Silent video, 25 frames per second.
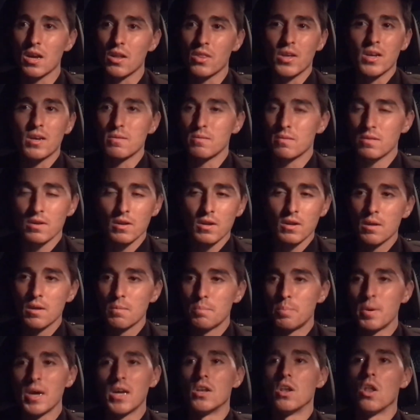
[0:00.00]
I think
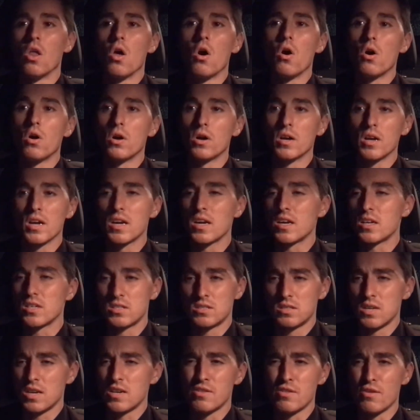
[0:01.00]
Ben Long
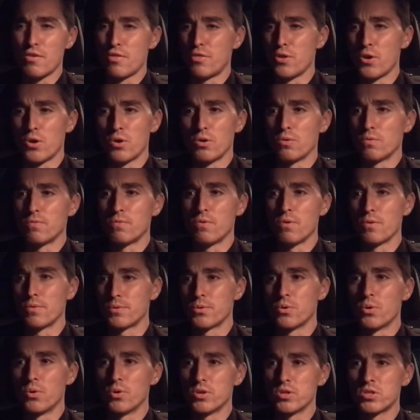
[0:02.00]
in the third or fourth
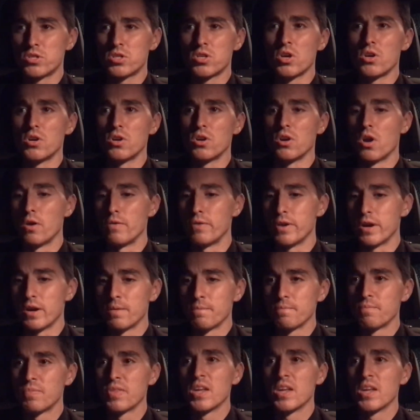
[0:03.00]
quarters turned it over,